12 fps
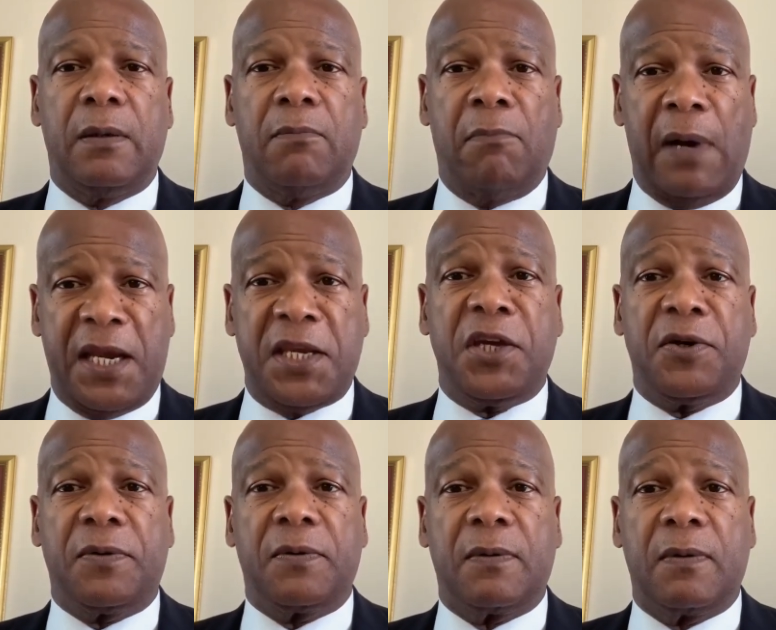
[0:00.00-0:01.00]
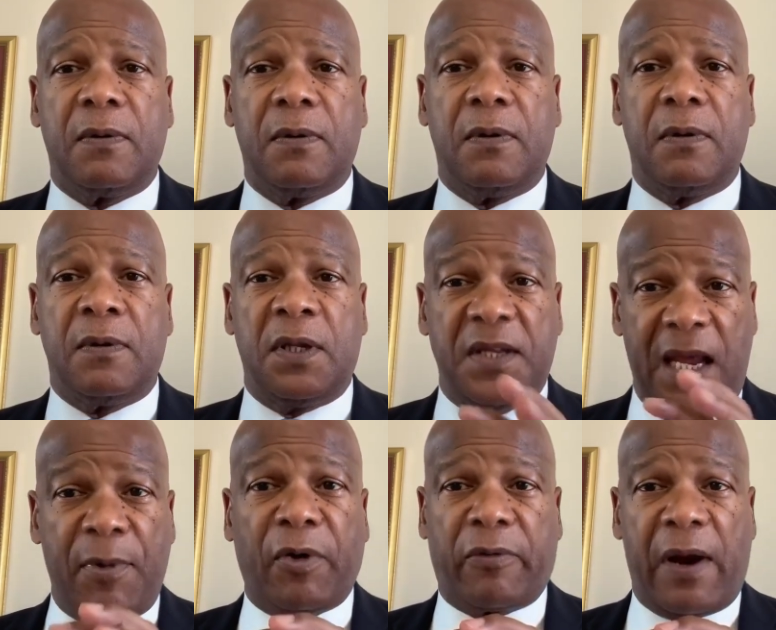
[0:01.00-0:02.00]
Mind you, the
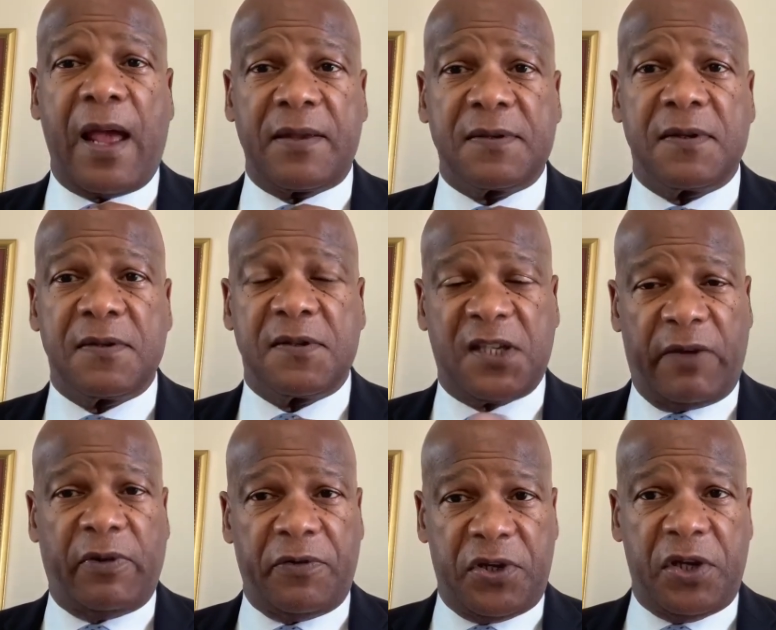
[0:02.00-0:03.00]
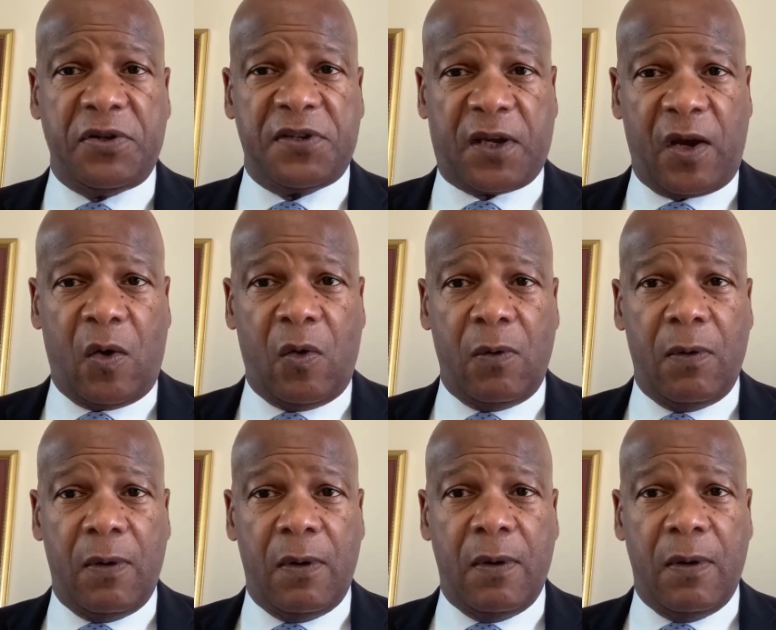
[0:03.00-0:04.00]
Democrats, several years ago,
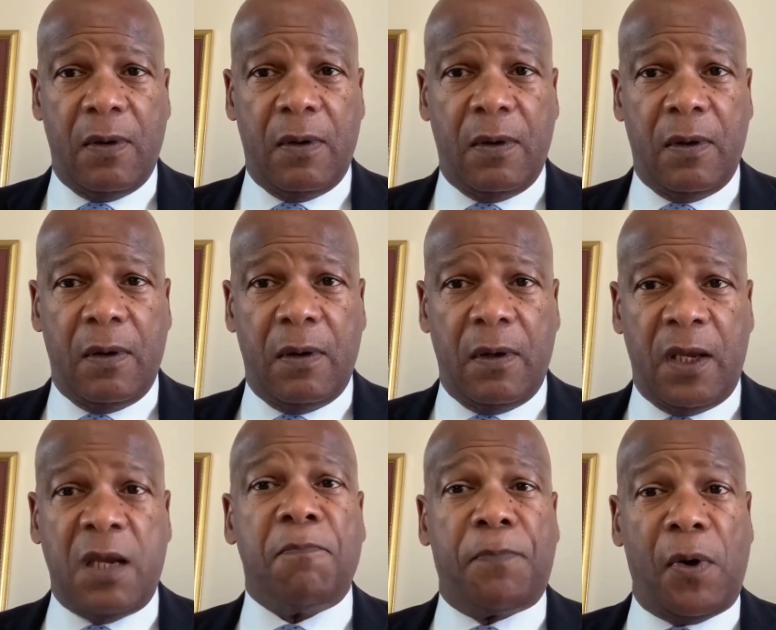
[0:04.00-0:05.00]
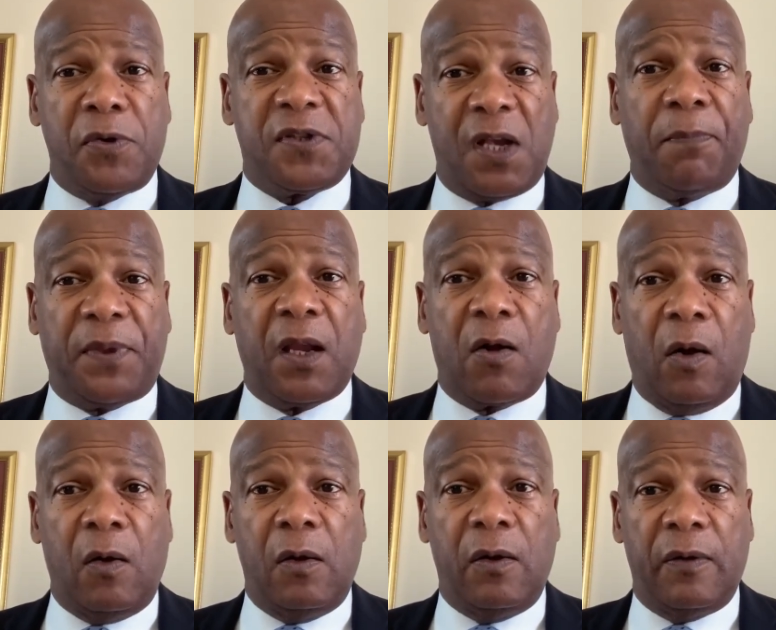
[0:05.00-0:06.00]
impose something
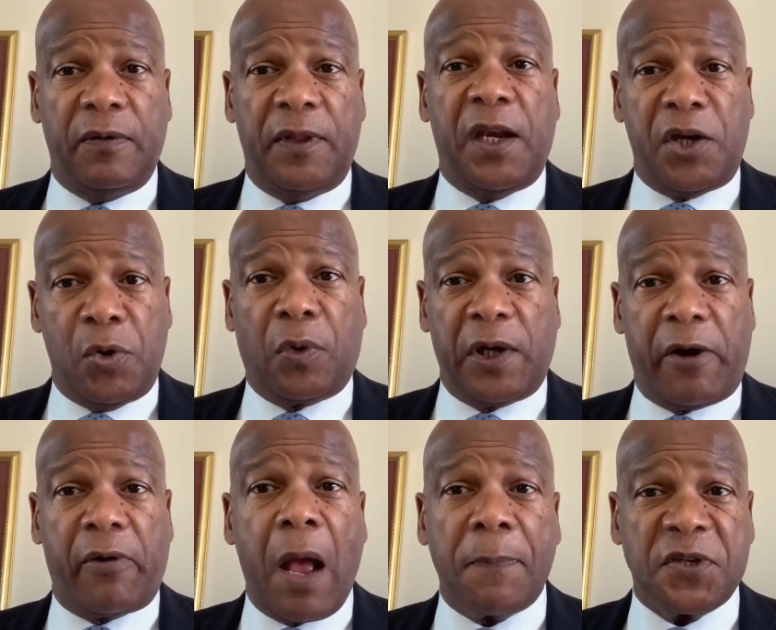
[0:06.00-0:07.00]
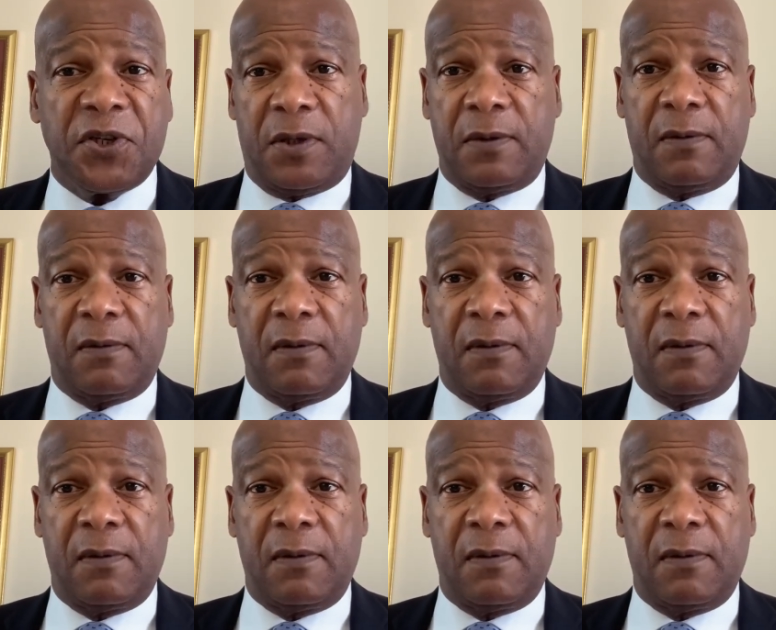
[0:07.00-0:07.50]
called the nuclear option.